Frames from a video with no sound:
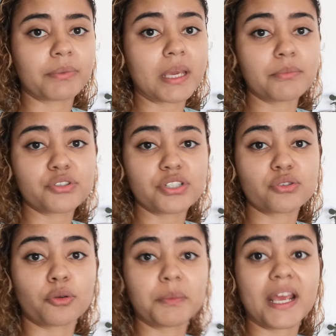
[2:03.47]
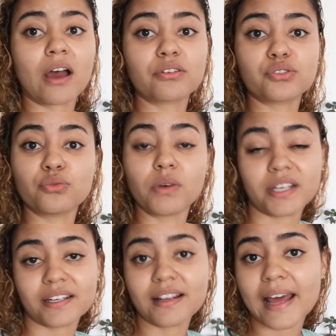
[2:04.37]
Chemistry taught me how to
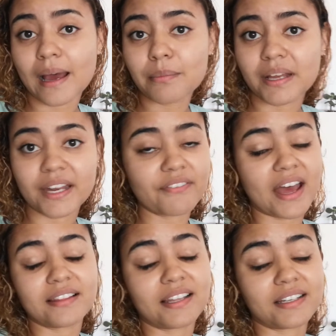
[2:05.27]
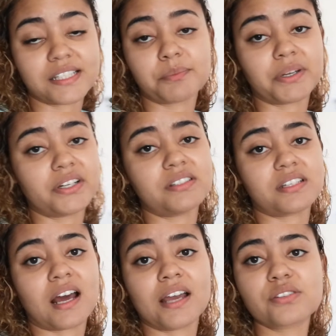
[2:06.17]
work in a lab. I never had that experience
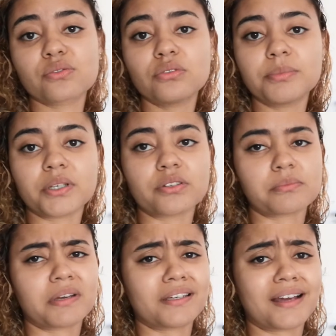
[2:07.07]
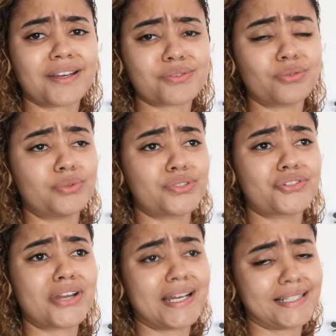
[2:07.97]
in high school because my high school
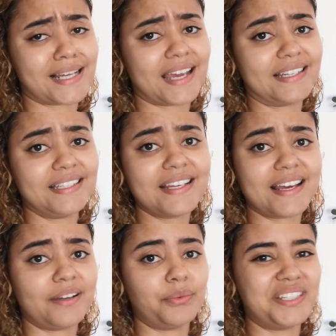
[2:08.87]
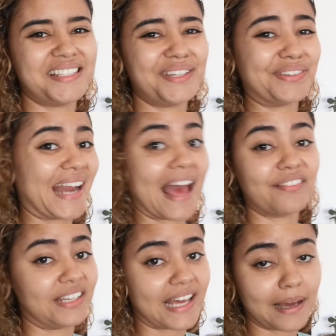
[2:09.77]
was really tiny and we didn't even
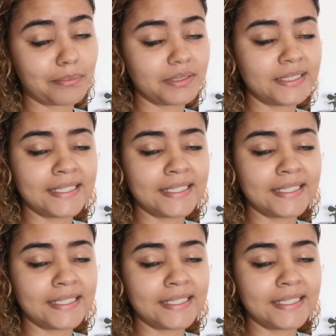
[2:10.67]
have a lab.